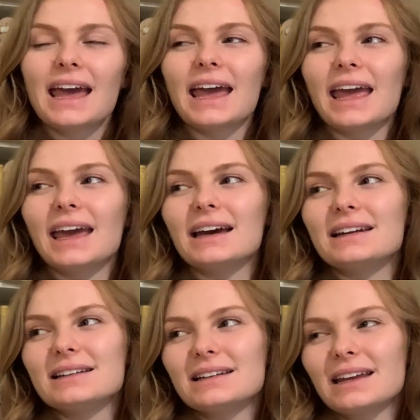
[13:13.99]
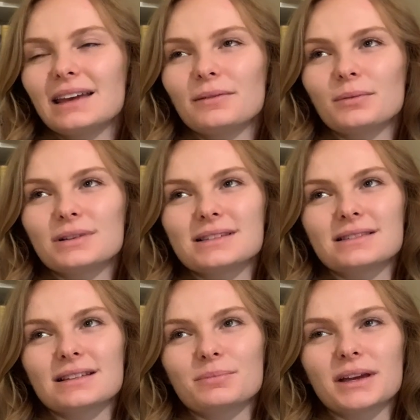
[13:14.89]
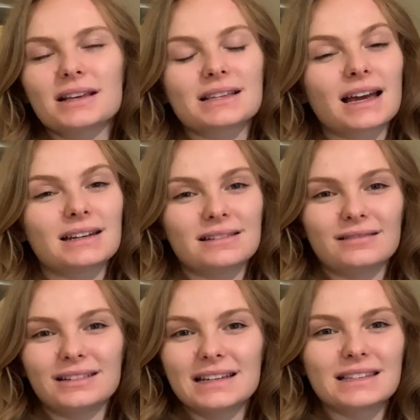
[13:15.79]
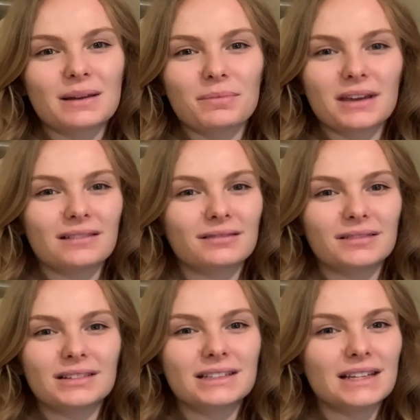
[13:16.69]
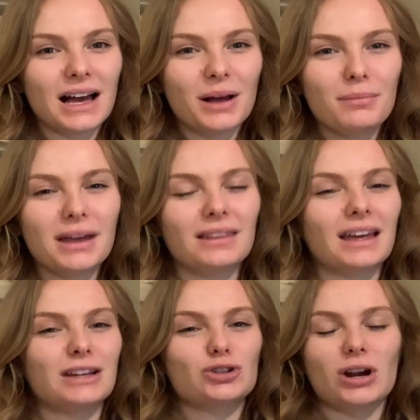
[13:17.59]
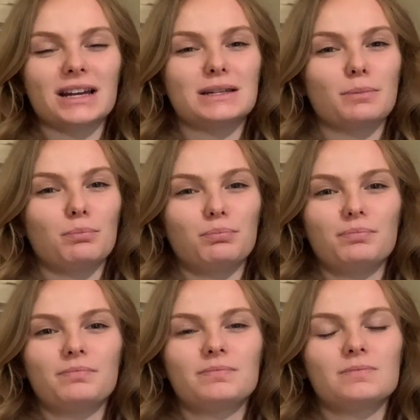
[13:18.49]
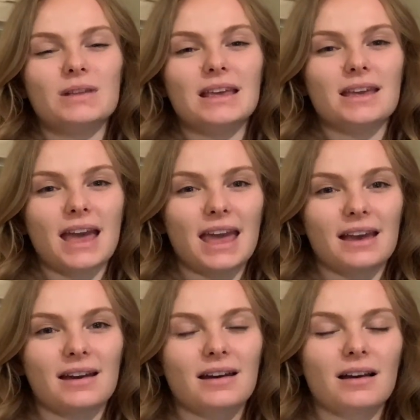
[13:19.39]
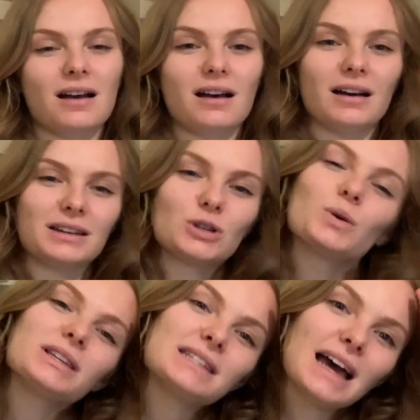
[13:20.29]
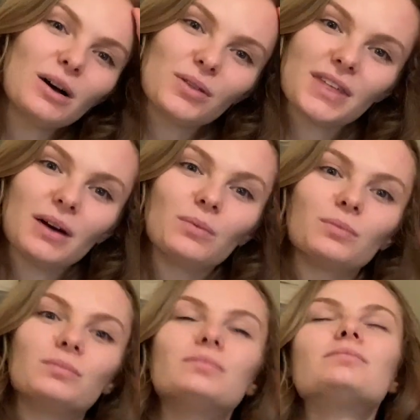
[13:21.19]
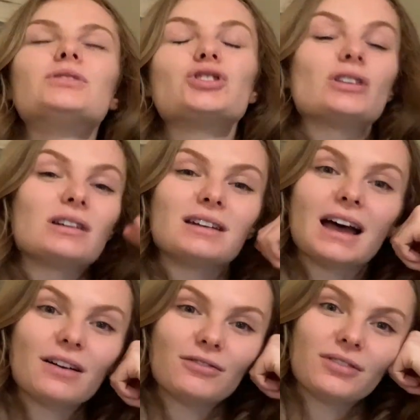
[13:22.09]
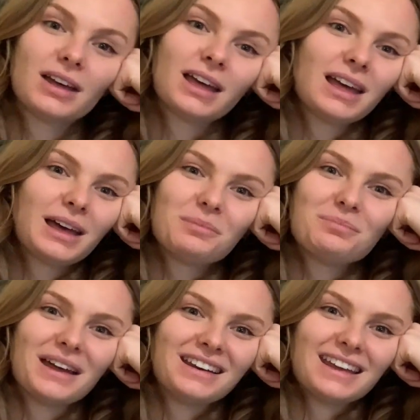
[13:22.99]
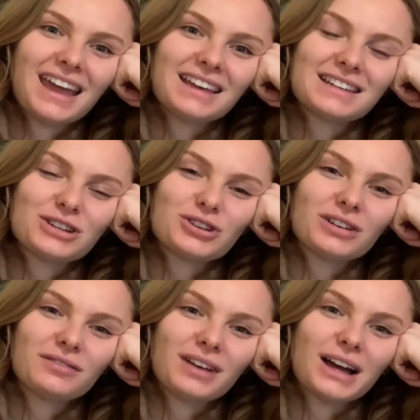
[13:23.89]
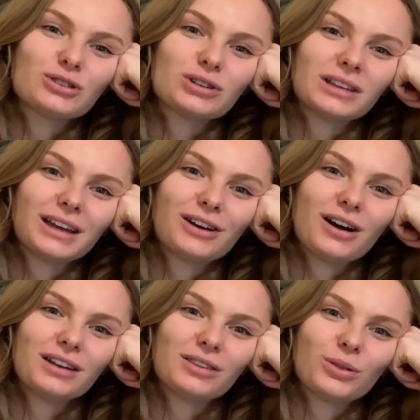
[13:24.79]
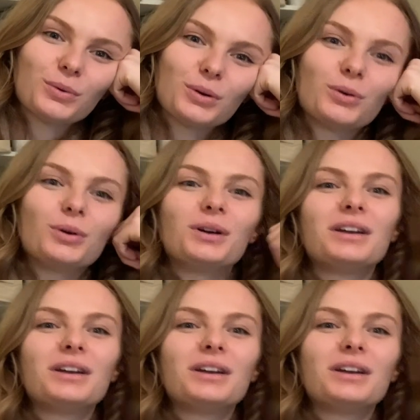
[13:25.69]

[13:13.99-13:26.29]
and it was because I did something dumb and like tried to yank a twist out that shouldn't have been yanked. I should have actually like gone through